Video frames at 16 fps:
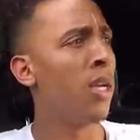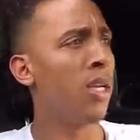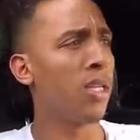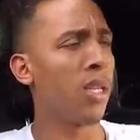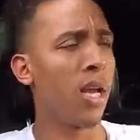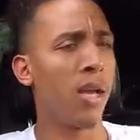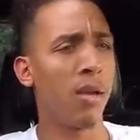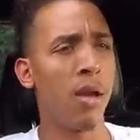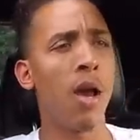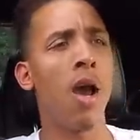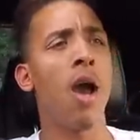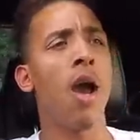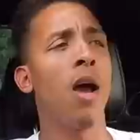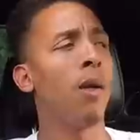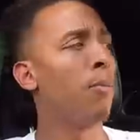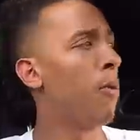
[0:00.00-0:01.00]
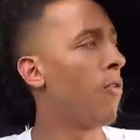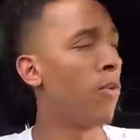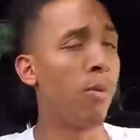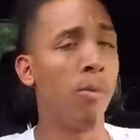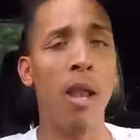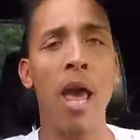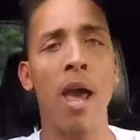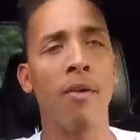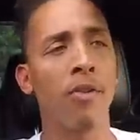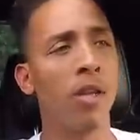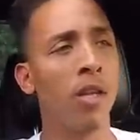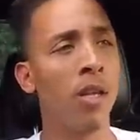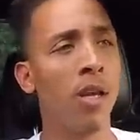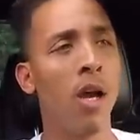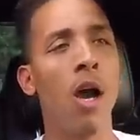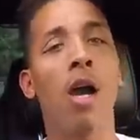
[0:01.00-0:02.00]
He's like, ha ha. Both of them laughed.
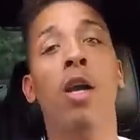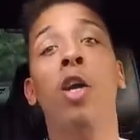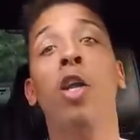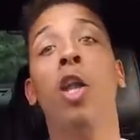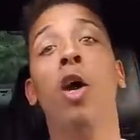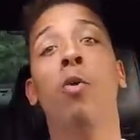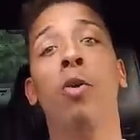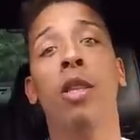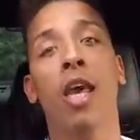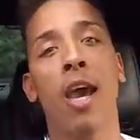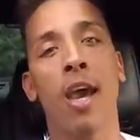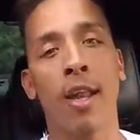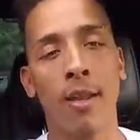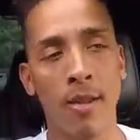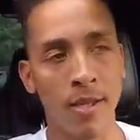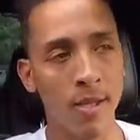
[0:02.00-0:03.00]
Ha, good luck with that.